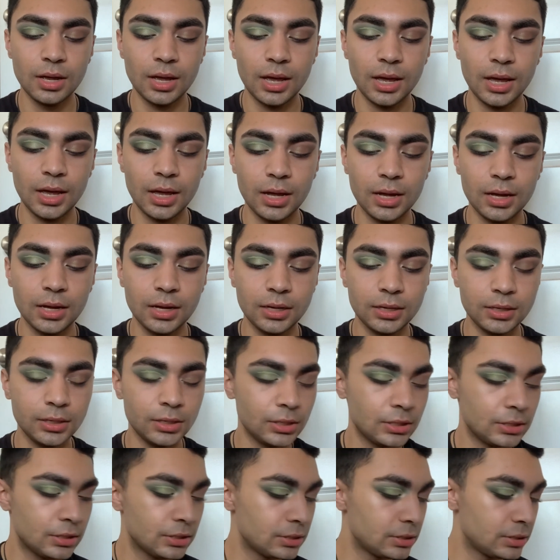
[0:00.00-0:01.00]

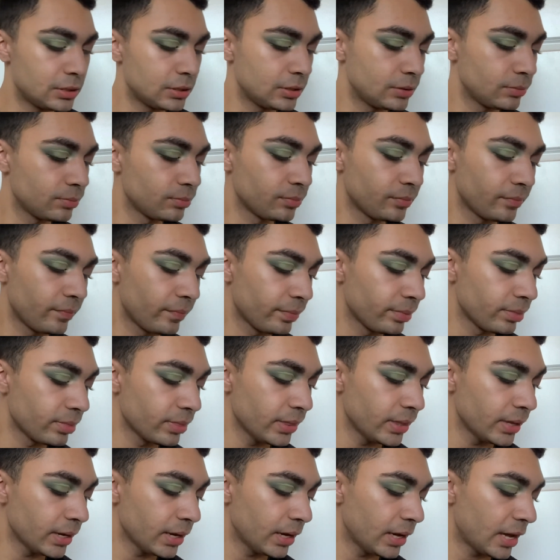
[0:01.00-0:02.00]
And
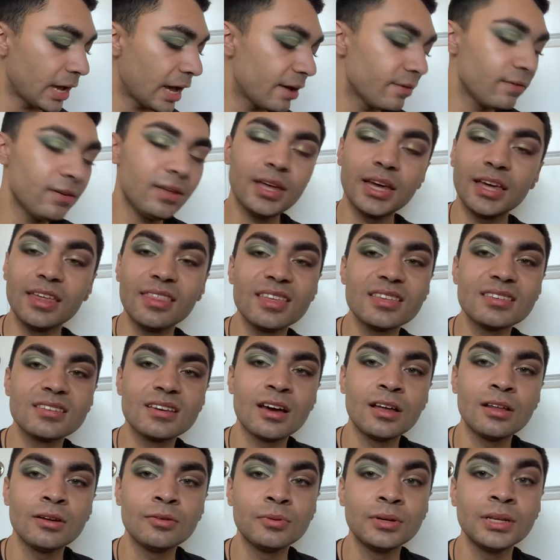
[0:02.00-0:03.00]
I feel like this
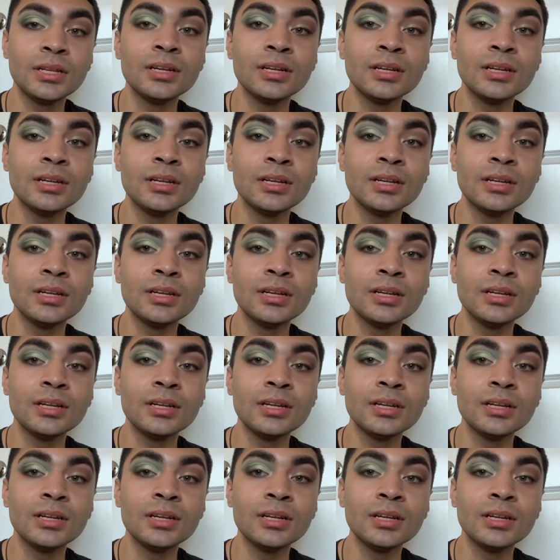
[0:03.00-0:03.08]
color would